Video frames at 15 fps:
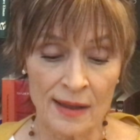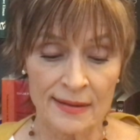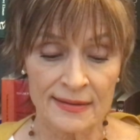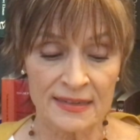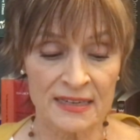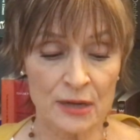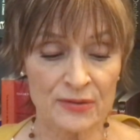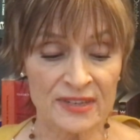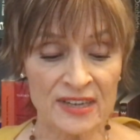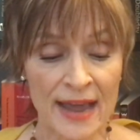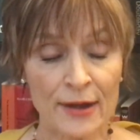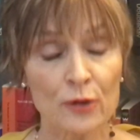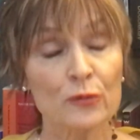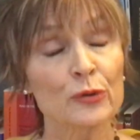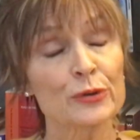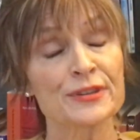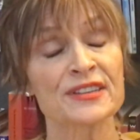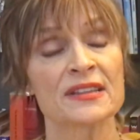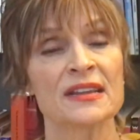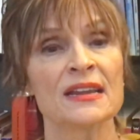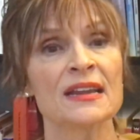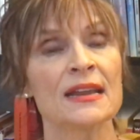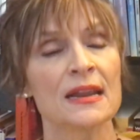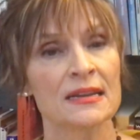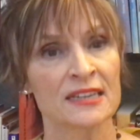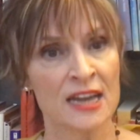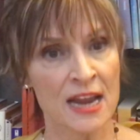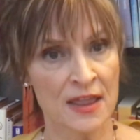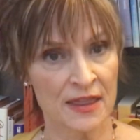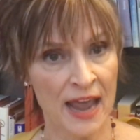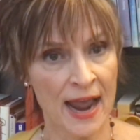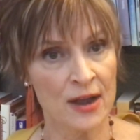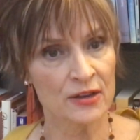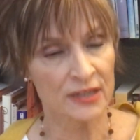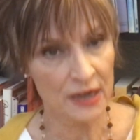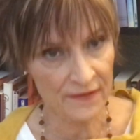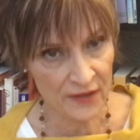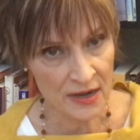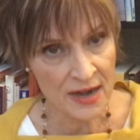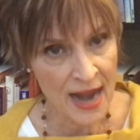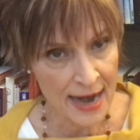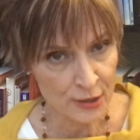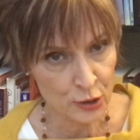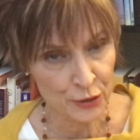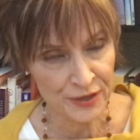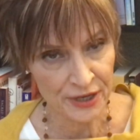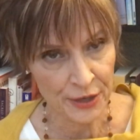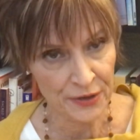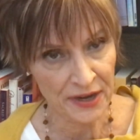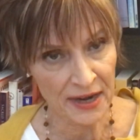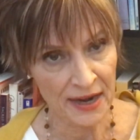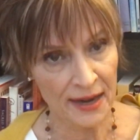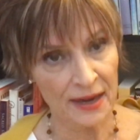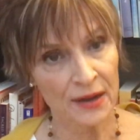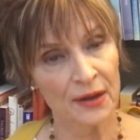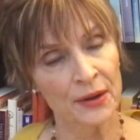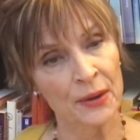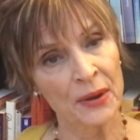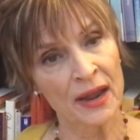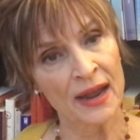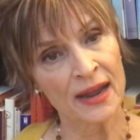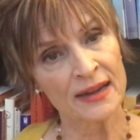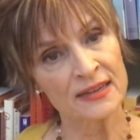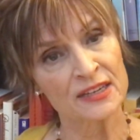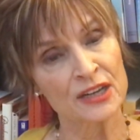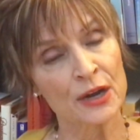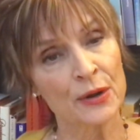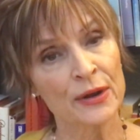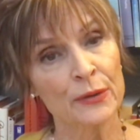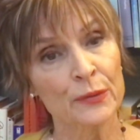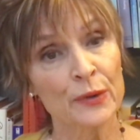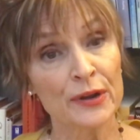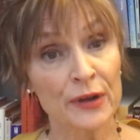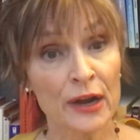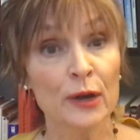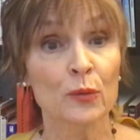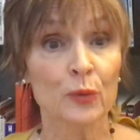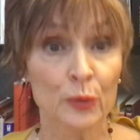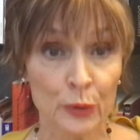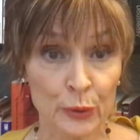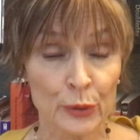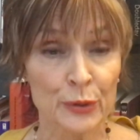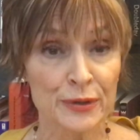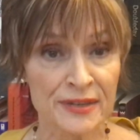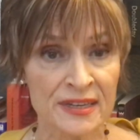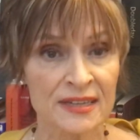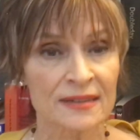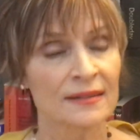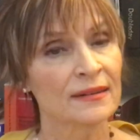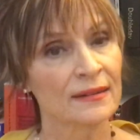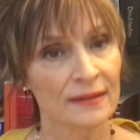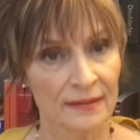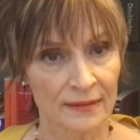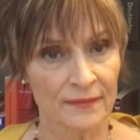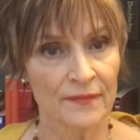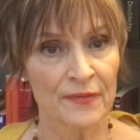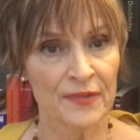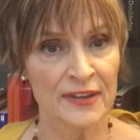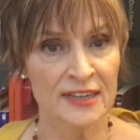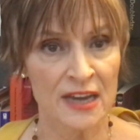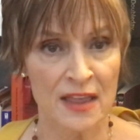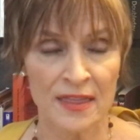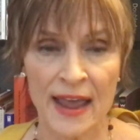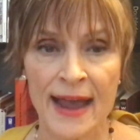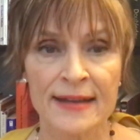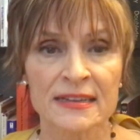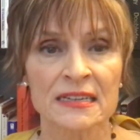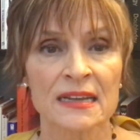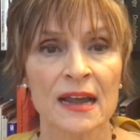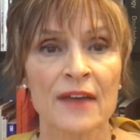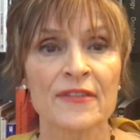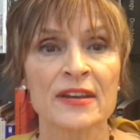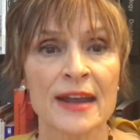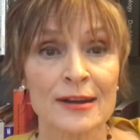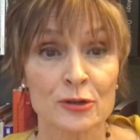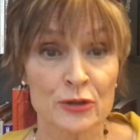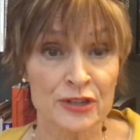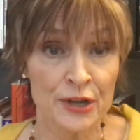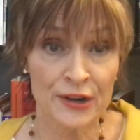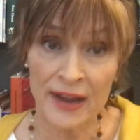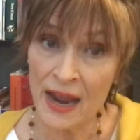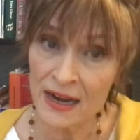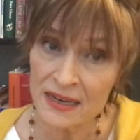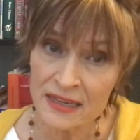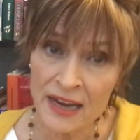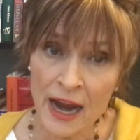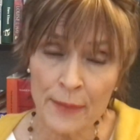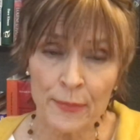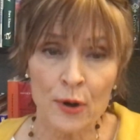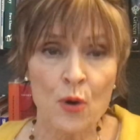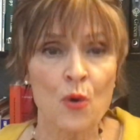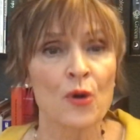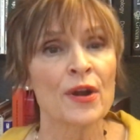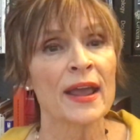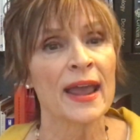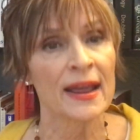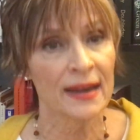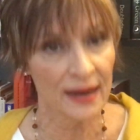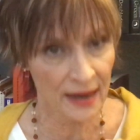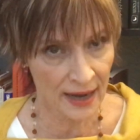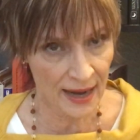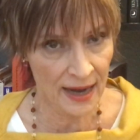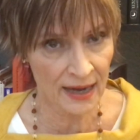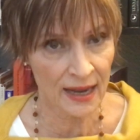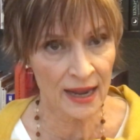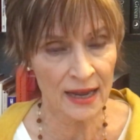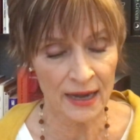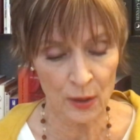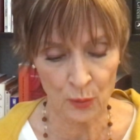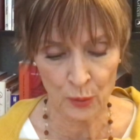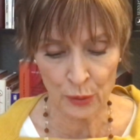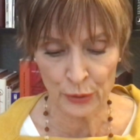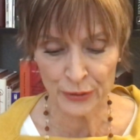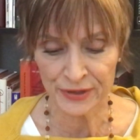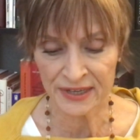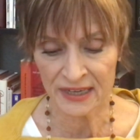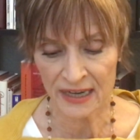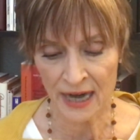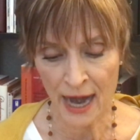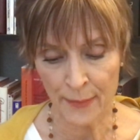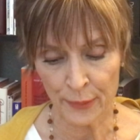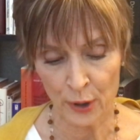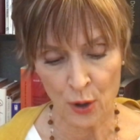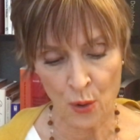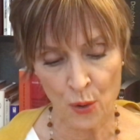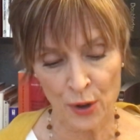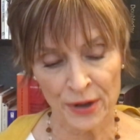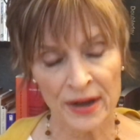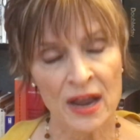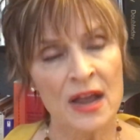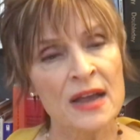So Saturn rules the 10th house of the natural zodiac. Okay, so it rules the 10th house of the natural zodiac is Capricorn, and again, it rules Capricorn.